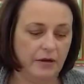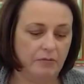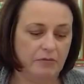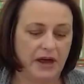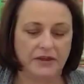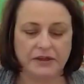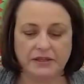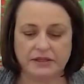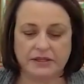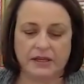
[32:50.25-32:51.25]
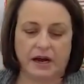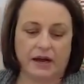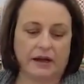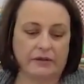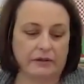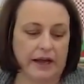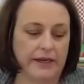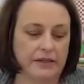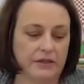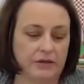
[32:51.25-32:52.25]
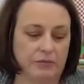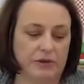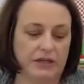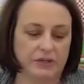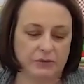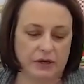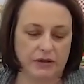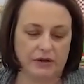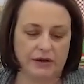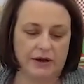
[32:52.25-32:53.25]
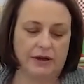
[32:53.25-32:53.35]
methods that I like to piece with.